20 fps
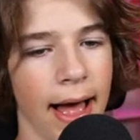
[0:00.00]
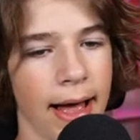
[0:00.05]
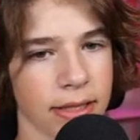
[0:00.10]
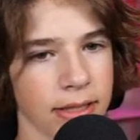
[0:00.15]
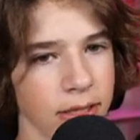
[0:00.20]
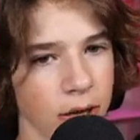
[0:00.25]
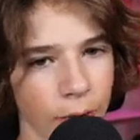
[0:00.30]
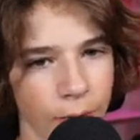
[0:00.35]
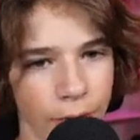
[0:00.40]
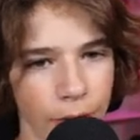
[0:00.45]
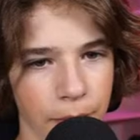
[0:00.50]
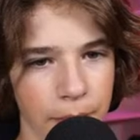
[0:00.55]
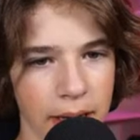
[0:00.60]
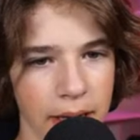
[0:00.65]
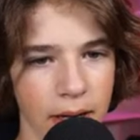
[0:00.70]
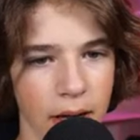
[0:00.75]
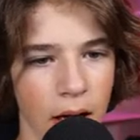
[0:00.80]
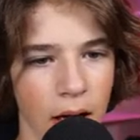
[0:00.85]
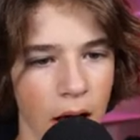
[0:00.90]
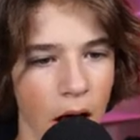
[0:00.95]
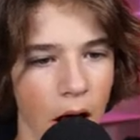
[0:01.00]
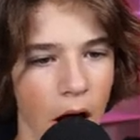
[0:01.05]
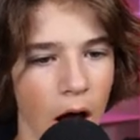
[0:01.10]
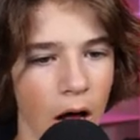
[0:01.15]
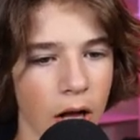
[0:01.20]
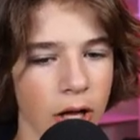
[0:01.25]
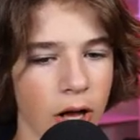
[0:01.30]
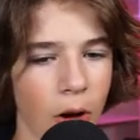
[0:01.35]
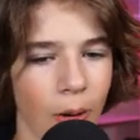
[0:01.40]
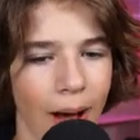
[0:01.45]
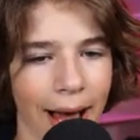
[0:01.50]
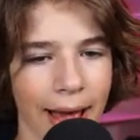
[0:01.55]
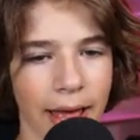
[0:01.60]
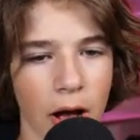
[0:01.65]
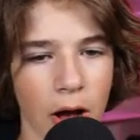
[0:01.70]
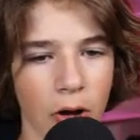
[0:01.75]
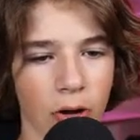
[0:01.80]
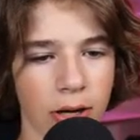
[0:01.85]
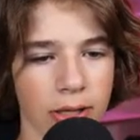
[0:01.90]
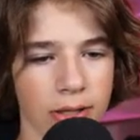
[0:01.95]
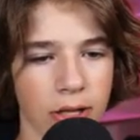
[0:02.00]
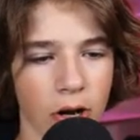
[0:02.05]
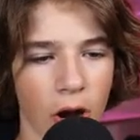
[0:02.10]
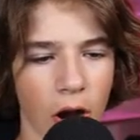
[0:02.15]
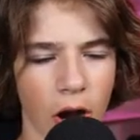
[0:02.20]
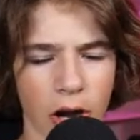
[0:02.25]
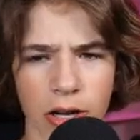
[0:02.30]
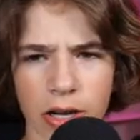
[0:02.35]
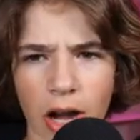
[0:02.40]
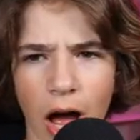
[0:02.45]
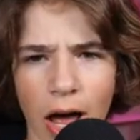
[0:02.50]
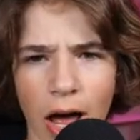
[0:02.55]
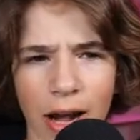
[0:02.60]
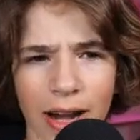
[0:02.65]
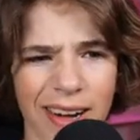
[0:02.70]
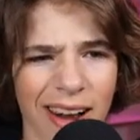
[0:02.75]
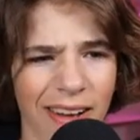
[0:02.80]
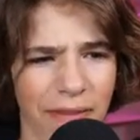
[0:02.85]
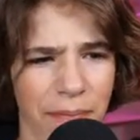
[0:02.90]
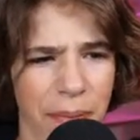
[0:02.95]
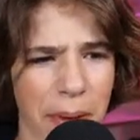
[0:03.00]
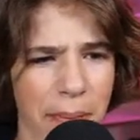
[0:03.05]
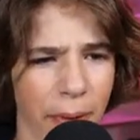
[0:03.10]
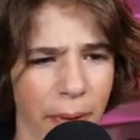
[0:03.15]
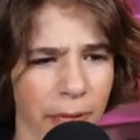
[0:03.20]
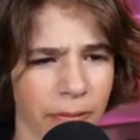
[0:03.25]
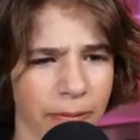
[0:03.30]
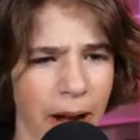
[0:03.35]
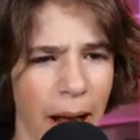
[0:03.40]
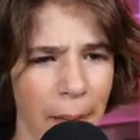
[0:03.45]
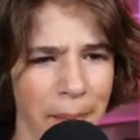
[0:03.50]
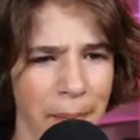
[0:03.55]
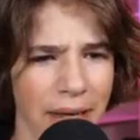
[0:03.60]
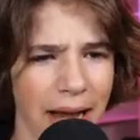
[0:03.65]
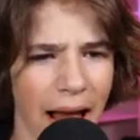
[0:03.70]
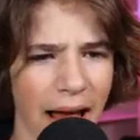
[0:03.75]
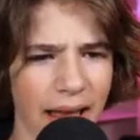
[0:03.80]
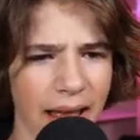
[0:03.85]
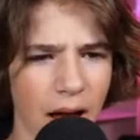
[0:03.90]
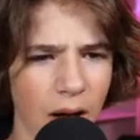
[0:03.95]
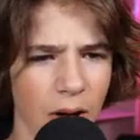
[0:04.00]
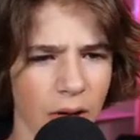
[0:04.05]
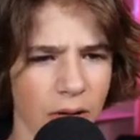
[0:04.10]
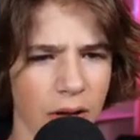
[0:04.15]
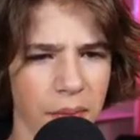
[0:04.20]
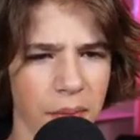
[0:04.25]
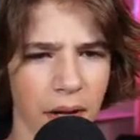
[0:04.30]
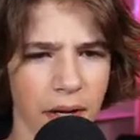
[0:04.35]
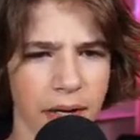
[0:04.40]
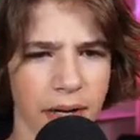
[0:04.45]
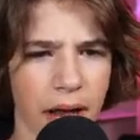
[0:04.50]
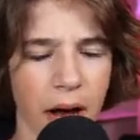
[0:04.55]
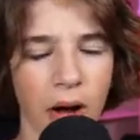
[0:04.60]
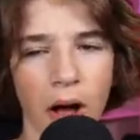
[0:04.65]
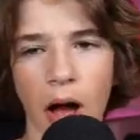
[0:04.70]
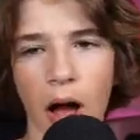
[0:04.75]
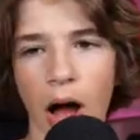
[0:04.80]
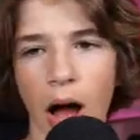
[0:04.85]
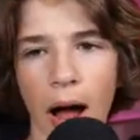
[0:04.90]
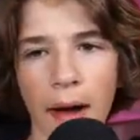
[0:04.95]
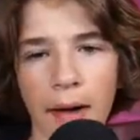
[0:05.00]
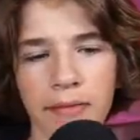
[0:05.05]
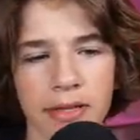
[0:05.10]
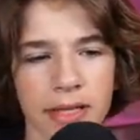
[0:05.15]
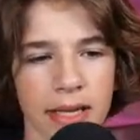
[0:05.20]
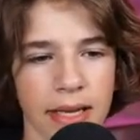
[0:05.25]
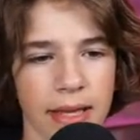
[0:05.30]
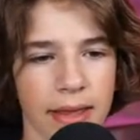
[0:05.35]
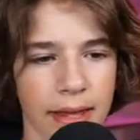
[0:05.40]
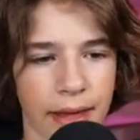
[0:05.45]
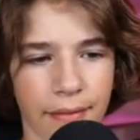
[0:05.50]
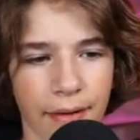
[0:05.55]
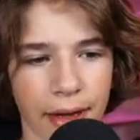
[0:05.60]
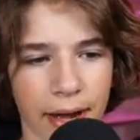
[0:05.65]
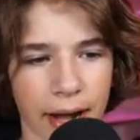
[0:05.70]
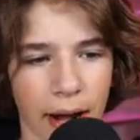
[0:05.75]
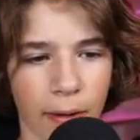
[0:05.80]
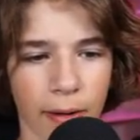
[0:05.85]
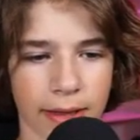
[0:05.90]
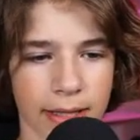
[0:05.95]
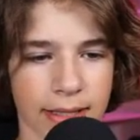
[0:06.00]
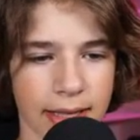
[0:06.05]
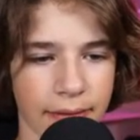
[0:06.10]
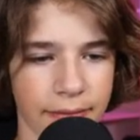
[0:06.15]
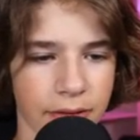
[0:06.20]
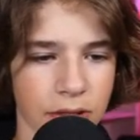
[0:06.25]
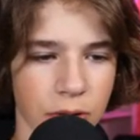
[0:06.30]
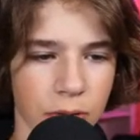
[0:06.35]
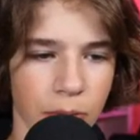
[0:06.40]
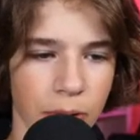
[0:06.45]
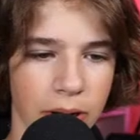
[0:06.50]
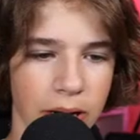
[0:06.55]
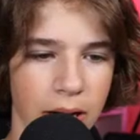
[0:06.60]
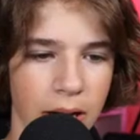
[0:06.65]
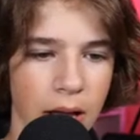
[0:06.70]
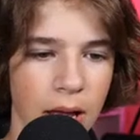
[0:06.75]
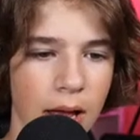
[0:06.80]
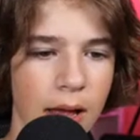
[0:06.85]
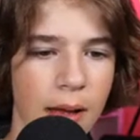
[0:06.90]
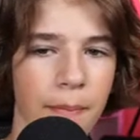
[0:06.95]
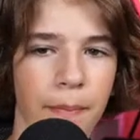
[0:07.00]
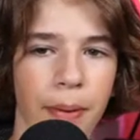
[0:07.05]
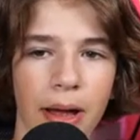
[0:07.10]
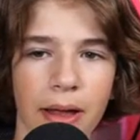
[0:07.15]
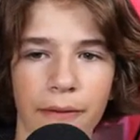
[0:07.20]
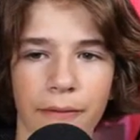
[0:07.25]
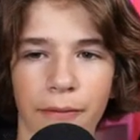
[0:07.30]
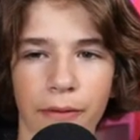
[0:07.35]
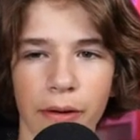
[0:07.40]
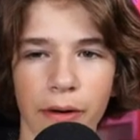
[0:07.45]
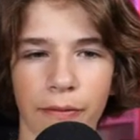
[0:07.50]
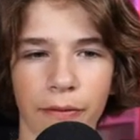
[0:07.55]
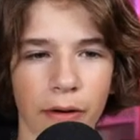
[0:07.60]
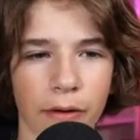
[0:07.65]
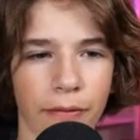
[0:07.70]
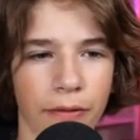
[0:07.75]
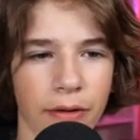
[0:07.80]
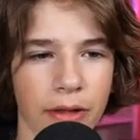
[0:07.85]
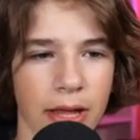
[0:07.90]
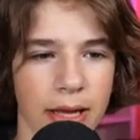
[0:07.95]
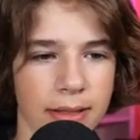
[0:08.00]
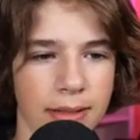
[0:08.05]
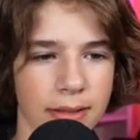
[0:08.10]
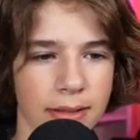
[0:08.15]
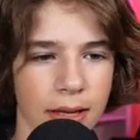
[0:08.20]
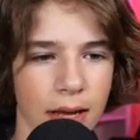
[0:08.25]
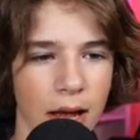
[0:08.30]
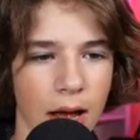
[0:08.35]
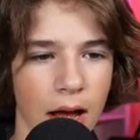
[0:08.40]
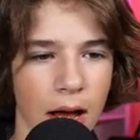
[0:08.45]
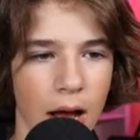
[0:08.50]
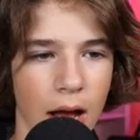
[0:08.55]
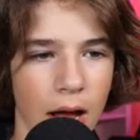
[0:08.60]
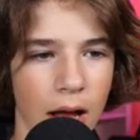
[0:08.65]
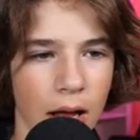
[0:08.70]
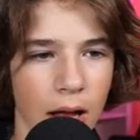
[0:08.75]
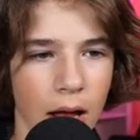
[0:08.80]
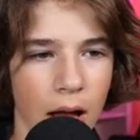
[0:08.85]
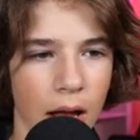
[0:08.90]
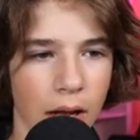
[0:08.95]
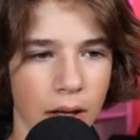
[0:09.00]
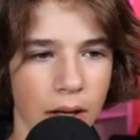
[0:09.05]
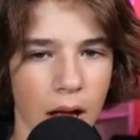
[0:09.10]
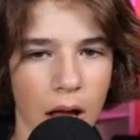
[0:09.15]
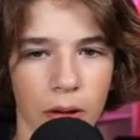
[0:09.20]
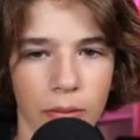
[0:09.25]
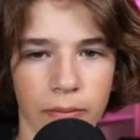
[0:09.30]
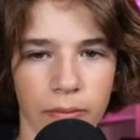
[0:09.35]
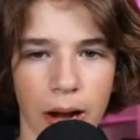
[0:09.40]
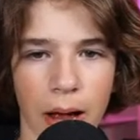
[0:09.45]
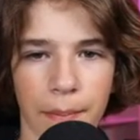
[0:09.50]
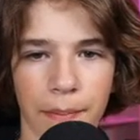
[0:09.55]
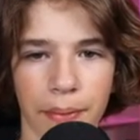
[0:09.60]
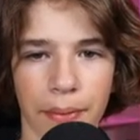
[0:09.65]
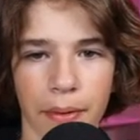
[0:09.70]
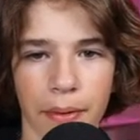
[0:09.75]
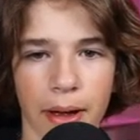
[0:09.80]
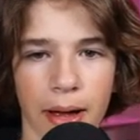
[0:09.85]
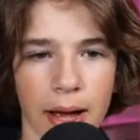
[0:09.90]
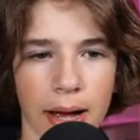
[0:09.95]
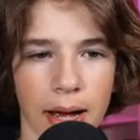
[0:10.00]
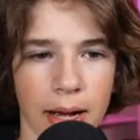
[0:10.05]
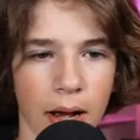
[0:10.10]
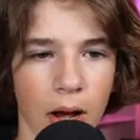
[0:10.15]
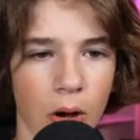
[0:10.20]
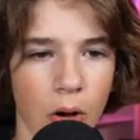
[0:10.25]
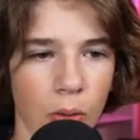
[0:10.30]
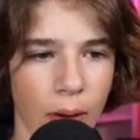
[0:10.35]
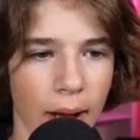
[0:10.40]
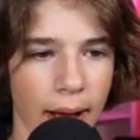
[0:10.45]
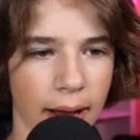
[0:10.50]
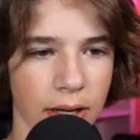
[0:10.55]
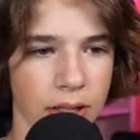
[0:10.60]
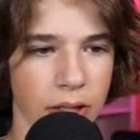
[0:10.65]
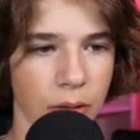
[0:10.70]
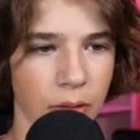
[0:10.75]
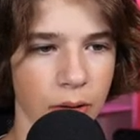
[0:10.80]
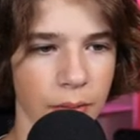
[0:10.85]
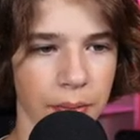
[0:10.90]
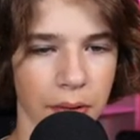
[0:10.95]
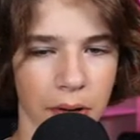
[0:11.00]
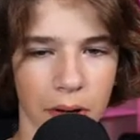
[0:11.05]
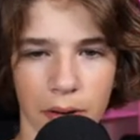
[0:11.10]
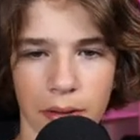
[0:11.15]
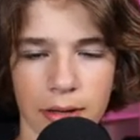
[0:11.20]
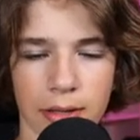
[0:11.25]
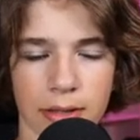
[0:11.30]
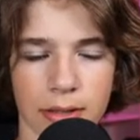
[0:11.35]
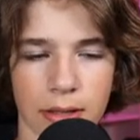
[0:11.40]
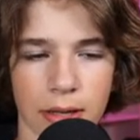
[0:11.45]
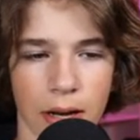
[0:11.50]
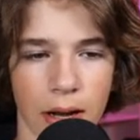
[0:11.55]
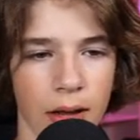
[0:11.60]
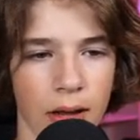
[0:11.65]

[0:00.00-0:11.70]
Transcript: So for me, I'll go IO because there are not enough people repping IO. Come on now. Obviously, in the event, I'll want the seven to win. But for for, for this, I'll I'll I'll rep. Uh, oh, actually, I want to put on this style.